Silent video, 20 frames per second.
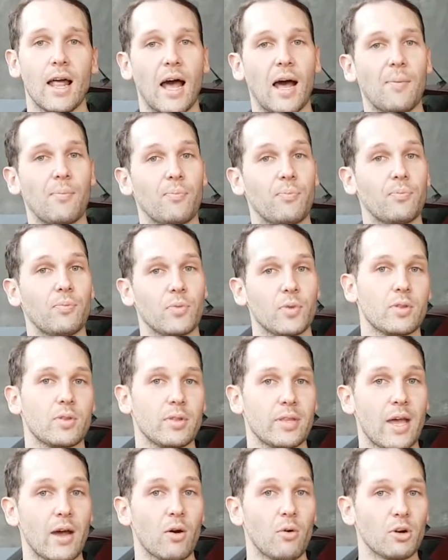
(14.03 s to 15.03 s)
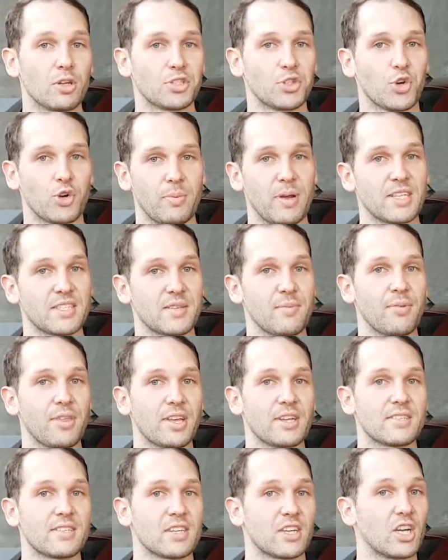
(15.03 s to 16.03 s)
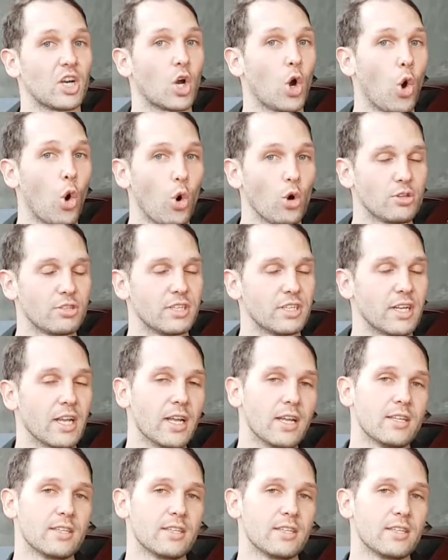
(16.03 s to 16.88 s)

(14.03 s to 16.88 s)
Um, now I want to talk about some things that can cause it.